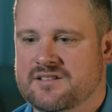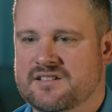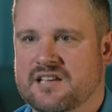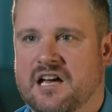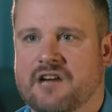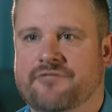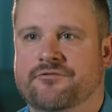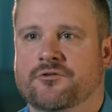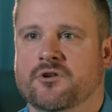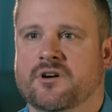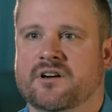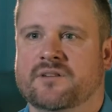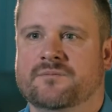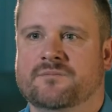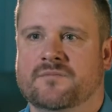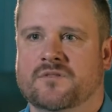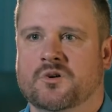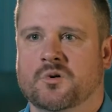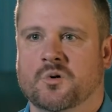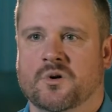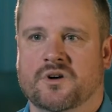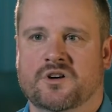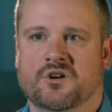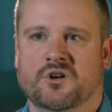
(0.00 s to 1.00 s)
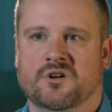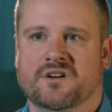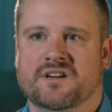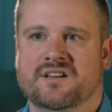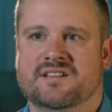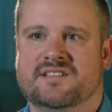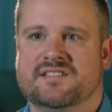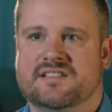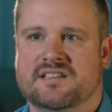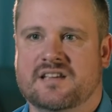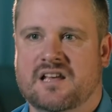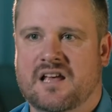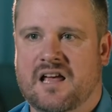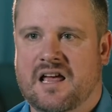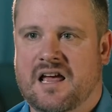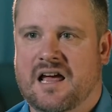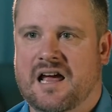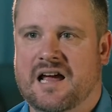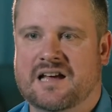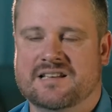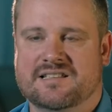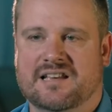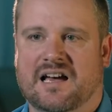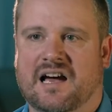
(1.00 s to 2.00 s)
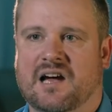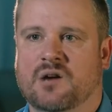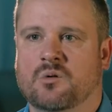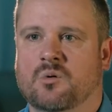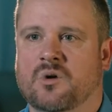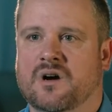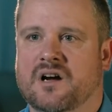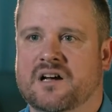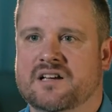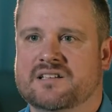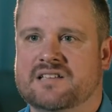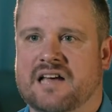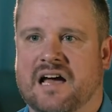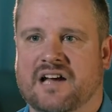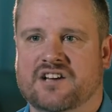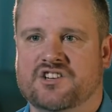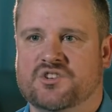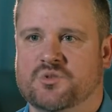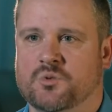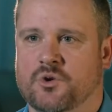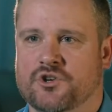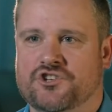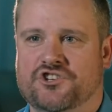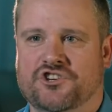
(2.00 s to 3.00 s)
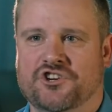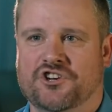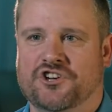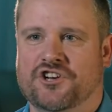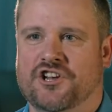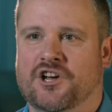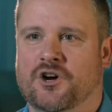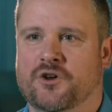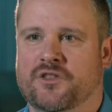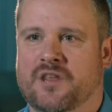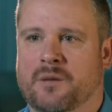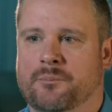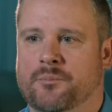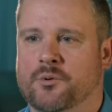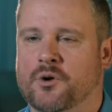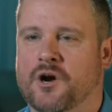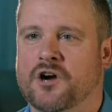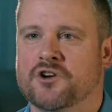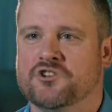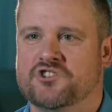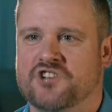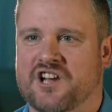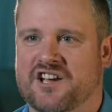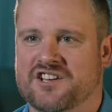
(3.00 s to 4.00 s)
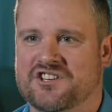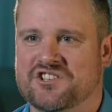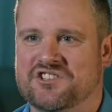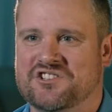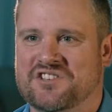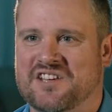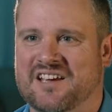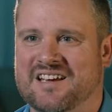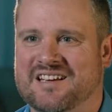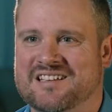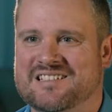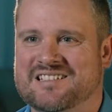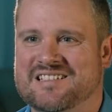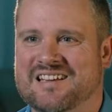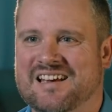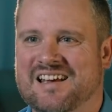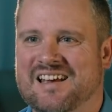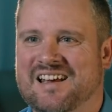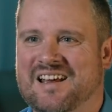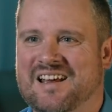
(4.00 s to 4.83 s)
suffering or illness, as I was, I just want you to know that prayer changes things,